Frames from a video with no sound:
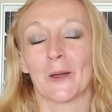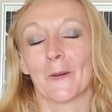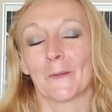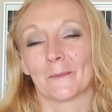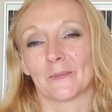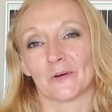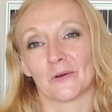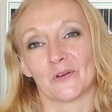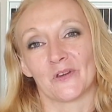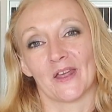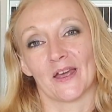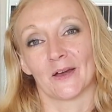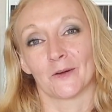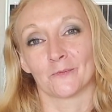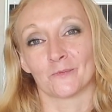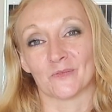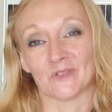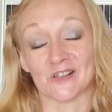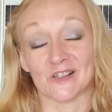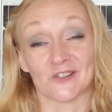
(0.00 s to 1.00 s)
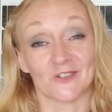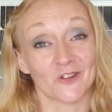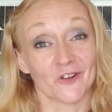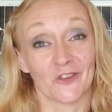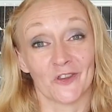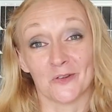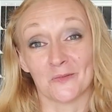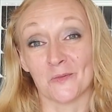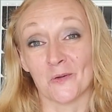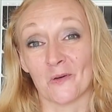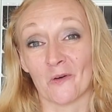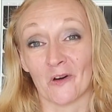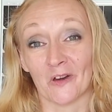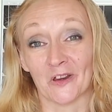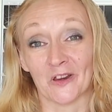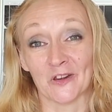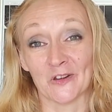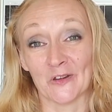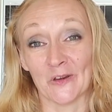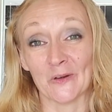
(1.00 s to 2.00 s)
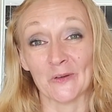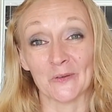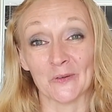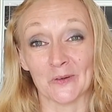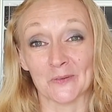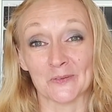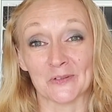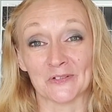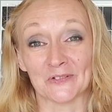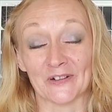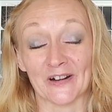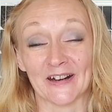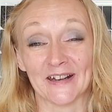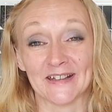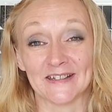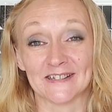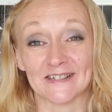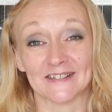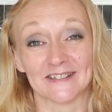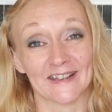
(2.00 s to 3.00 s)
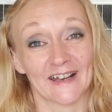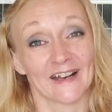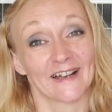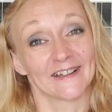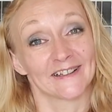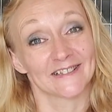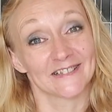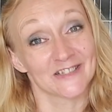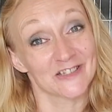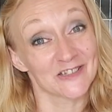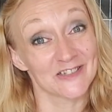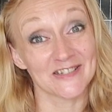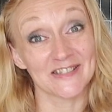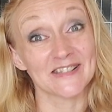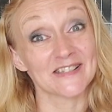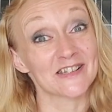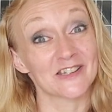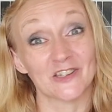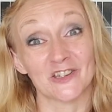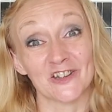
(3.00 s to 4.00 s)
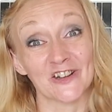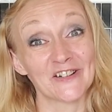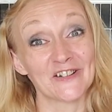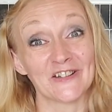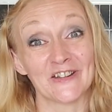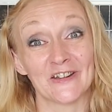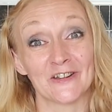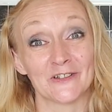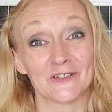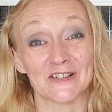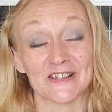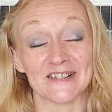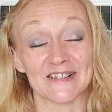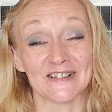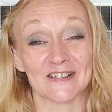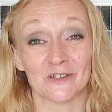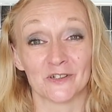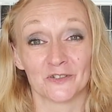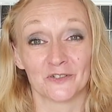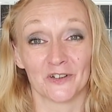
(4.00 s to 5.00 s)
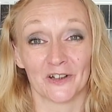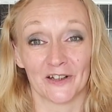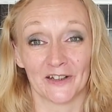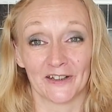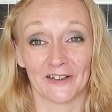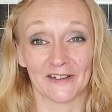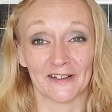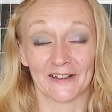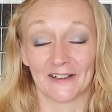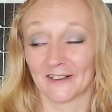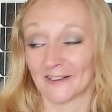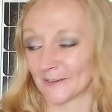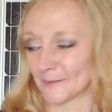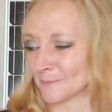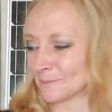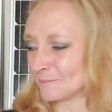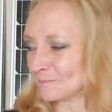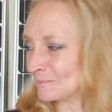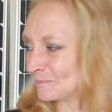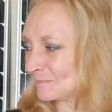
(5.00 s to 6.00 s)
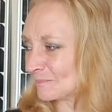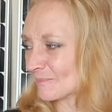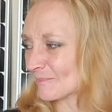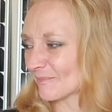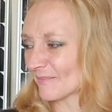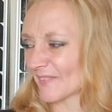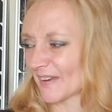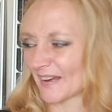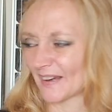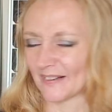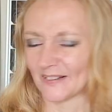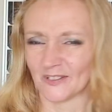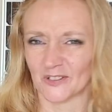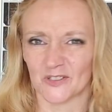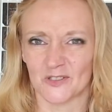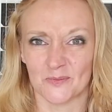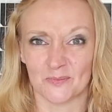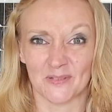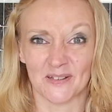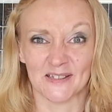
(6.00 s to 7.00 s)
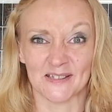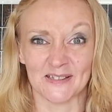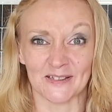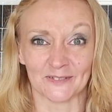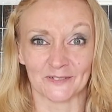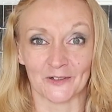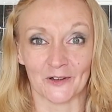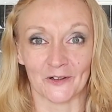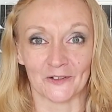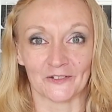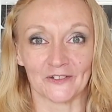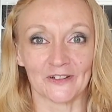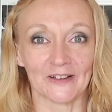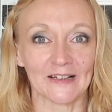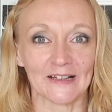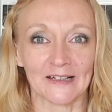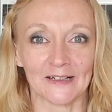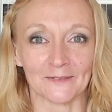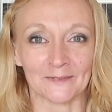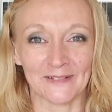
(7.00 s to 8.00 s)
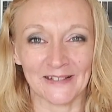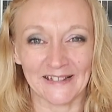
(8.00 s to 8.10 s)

But yeah, there's nothing more I can do, I'm afraid, than just to show you sort of like, yeah, lots of bits I've got really.